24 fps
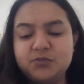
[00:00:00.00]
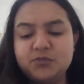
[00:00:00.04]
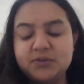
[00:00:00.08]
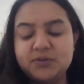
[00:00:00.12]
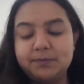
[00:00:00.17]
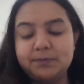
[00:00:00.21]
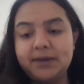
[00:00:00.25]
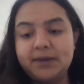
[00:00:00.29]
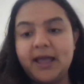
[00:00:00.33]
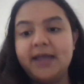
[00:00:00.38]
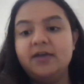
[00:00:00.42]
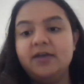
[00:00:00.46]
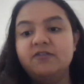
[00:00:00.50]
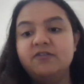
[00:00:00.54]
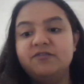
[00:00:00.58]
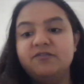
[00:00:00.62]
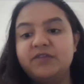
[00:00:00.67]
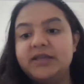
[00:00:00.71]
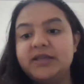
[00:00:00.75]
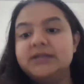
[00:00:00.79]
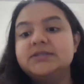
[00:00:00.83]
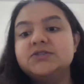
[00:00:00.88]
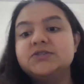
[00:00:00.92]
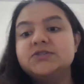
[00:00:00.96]
supplier
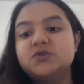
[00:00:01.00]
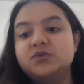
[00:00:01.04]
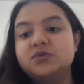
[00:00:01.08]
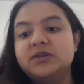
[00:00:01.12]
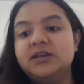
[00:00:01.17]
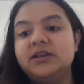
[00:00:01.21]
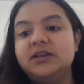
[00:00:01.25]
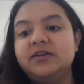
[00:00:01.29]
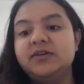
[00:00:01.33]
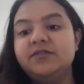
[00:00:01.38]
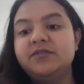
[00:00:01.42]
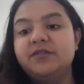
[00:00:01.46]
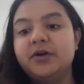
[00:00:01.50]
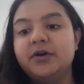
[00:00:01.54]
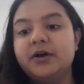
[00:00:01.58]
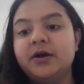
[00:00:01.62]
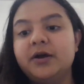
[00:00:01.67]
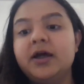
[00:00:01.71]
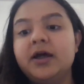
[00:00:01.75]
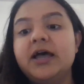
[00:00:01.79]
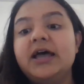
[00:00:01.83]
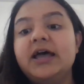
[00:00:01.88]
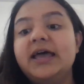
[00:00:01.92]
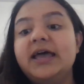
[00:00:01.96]
fails to
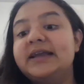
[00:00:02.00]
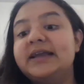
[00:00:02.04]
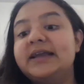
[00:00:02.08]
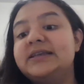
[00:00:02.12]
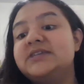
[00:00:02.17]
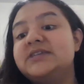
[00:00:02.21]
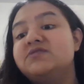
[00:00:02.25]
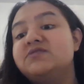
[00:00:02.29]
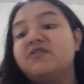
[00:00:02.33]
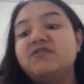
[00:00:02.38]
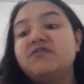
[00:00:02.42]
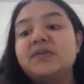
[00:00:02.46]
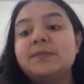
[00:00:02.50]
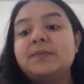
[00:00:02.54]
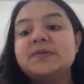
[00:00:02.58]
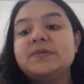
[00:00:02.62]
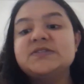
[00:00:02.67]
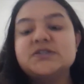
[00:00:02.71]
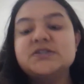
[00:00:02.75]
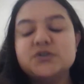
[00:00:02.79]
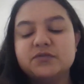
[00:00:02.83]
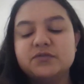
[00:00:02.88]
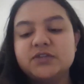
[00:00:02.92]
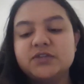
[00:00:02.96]
deliver at least
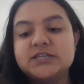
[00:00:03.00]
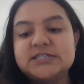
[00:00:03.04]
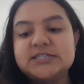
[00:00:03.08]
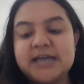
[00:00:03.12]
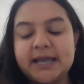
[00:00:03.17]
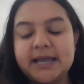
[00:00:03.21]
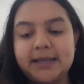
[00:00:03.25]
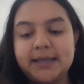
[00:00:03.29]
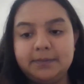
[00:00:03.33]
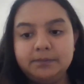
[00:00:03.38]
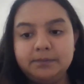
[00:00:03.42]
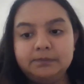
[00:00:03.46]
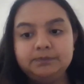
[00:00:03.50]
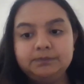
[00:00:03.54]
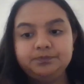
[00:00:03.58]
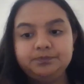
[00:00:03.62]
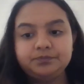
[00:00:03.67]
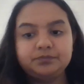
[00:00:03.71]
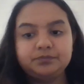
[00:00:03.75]
50% of the time